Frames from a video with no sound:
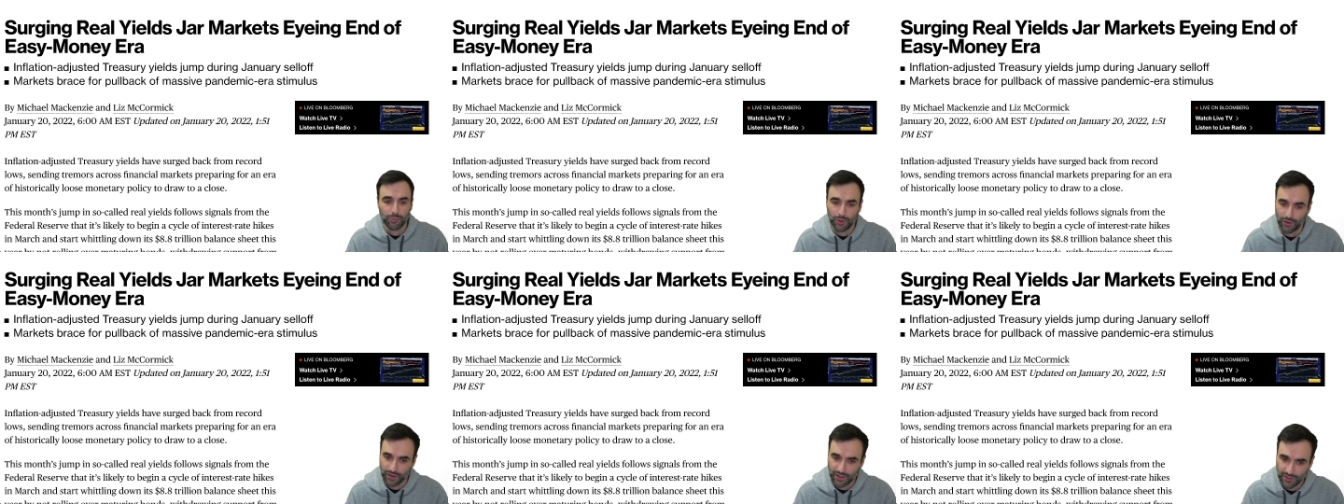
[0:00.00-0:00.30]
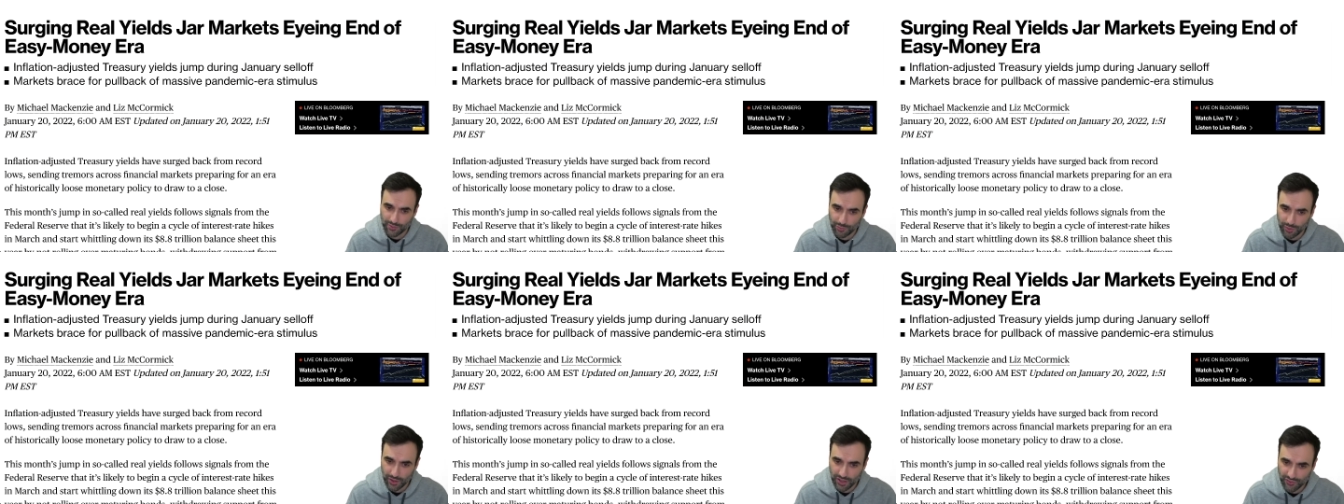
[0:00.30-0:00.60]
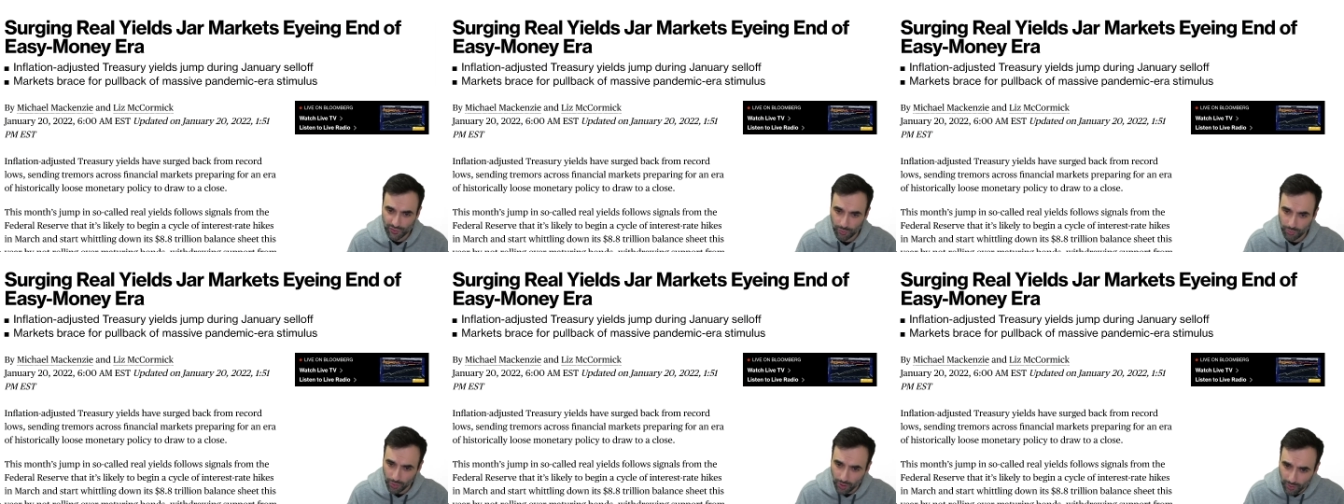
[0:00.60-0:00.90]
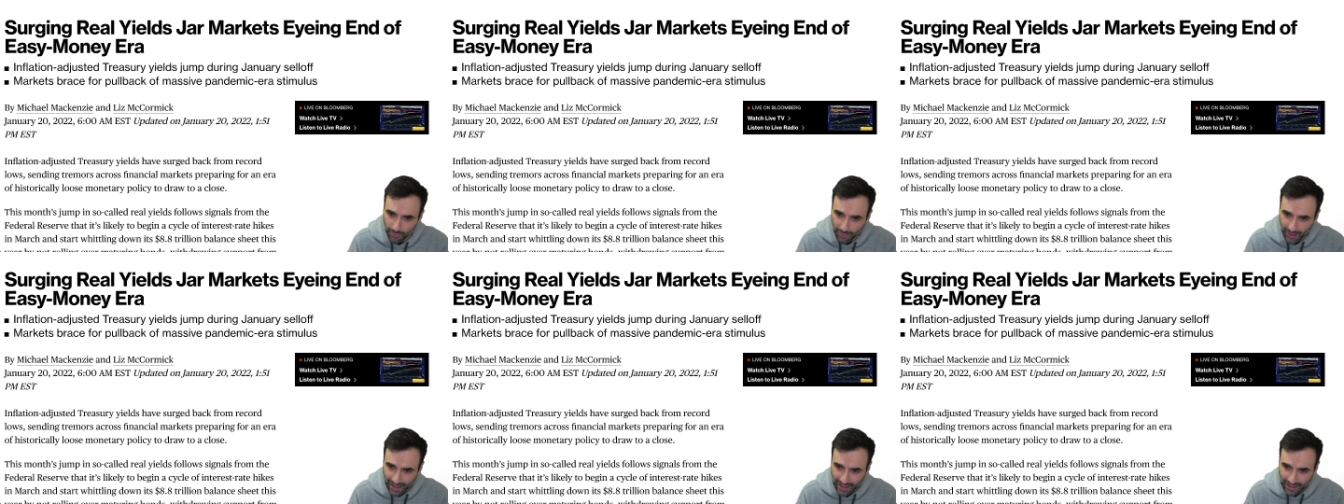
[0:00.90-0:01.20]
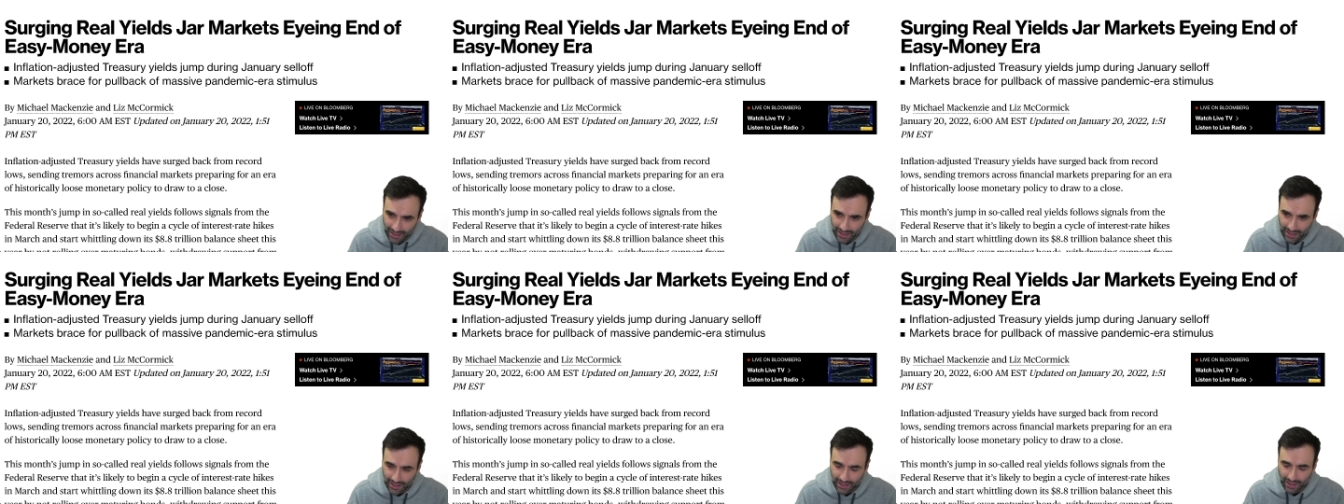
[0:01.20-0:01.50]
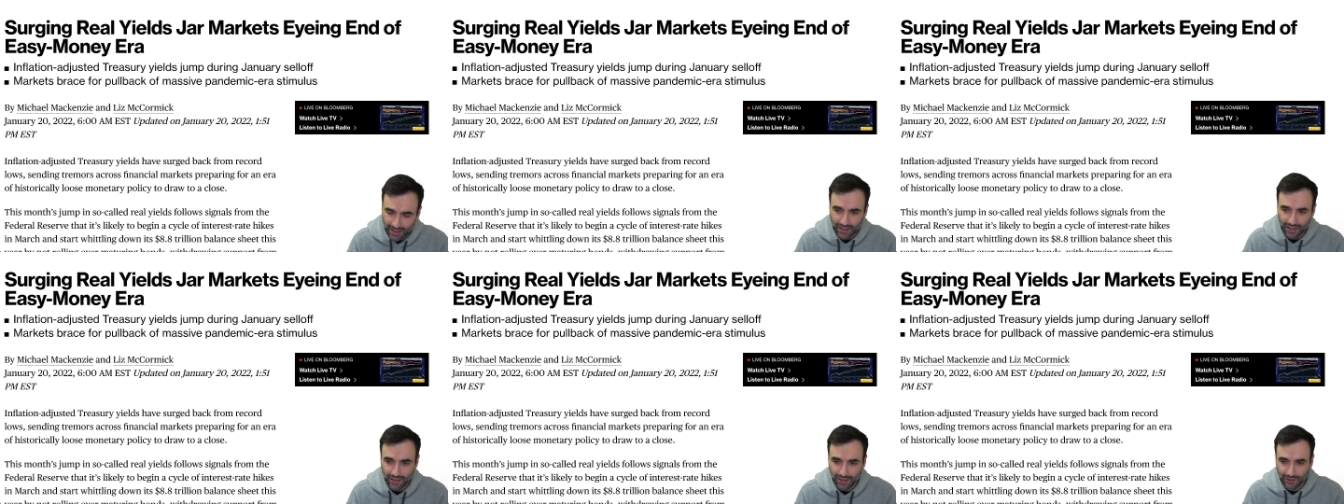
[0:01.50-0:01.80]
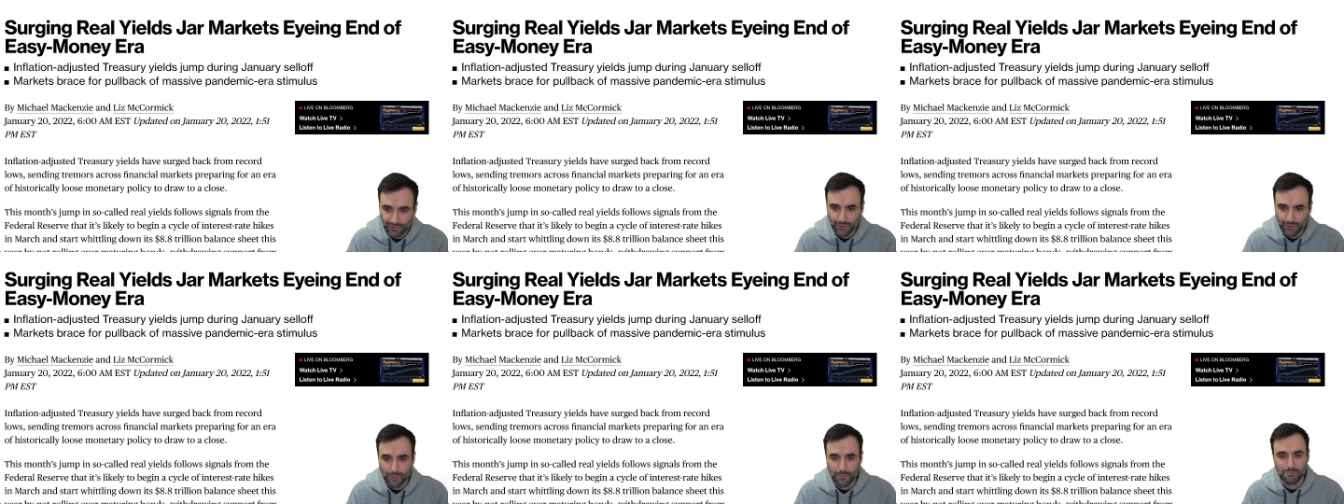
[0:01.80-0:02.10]
Markets brace for pullback
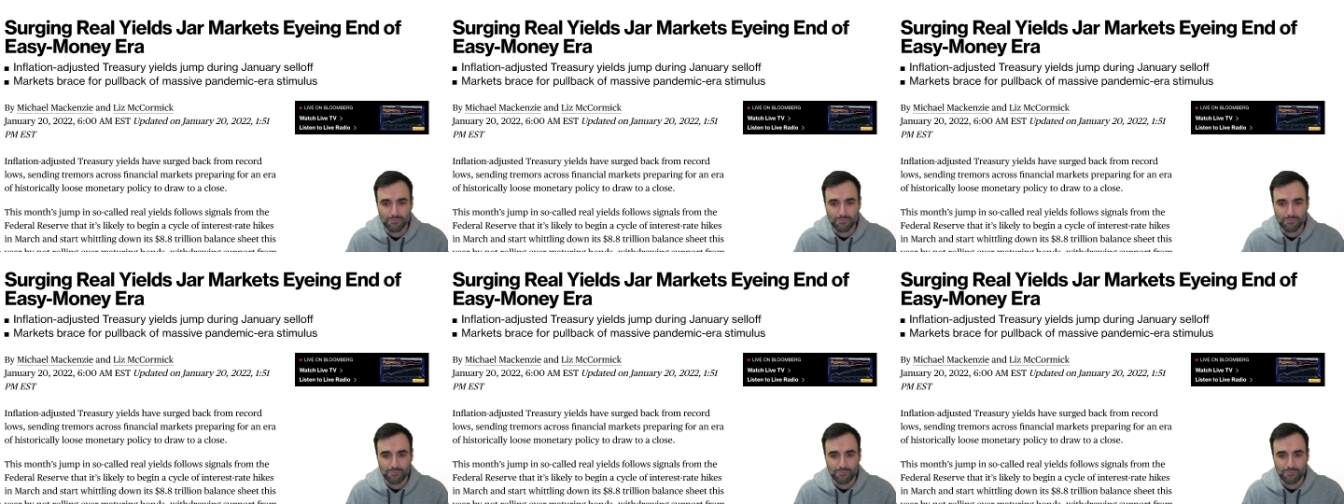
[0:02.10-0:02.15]
of